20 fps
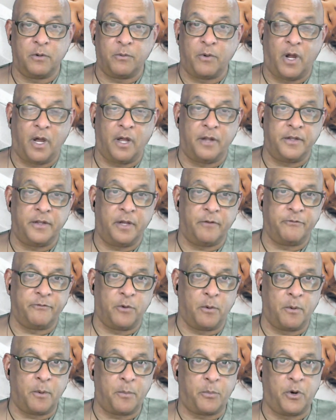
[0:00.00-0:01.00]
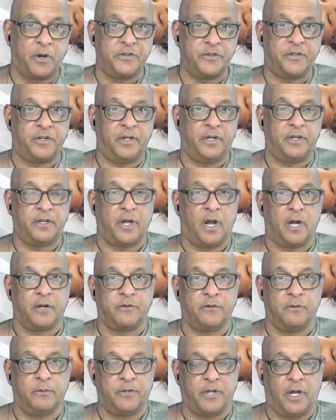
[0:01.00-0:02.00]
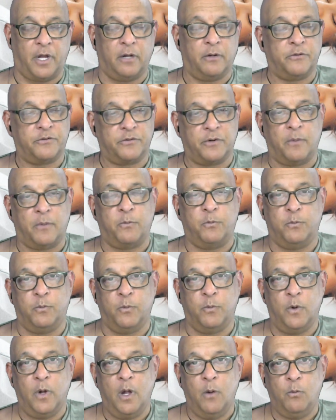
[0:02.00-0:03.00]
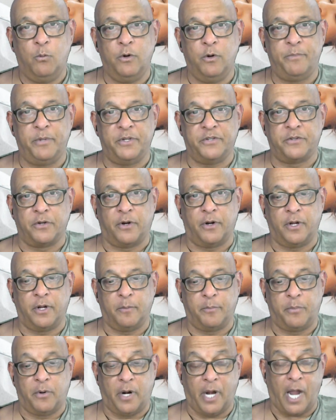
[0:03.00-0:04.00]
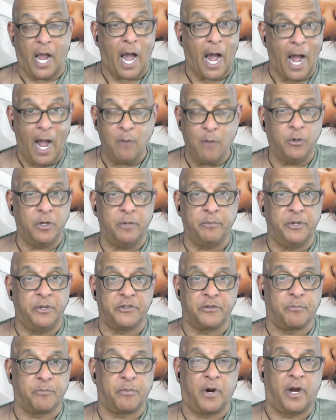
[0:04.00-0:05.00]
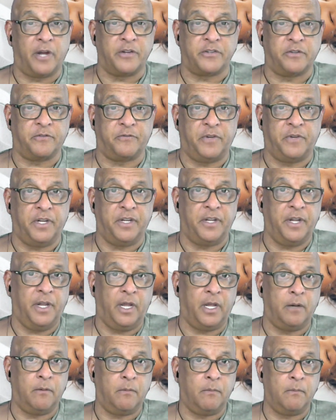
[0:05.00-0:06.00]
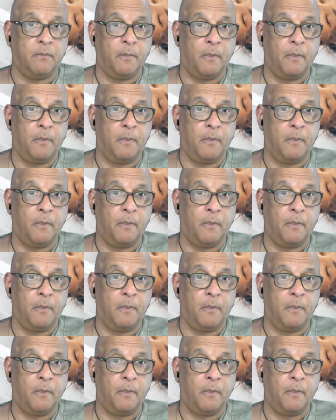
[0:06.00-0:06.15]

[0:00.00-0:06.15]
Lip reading: around that former president Dr. Donald Trump would be starting a party. I wouldn't be surprised if he did.